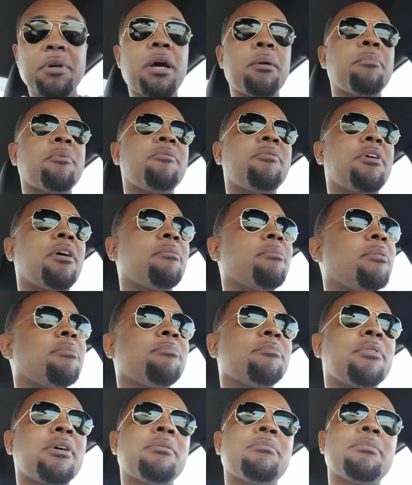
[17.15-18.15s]

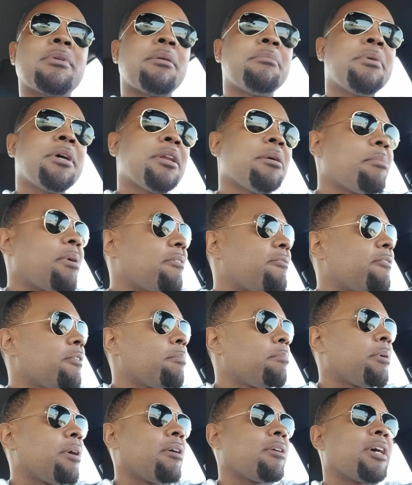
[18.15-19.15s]
I'm into my
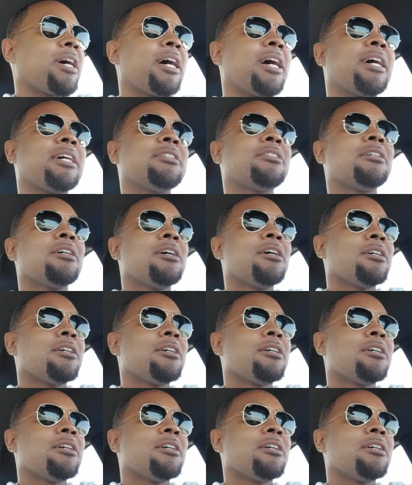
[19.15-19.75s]
football, guys.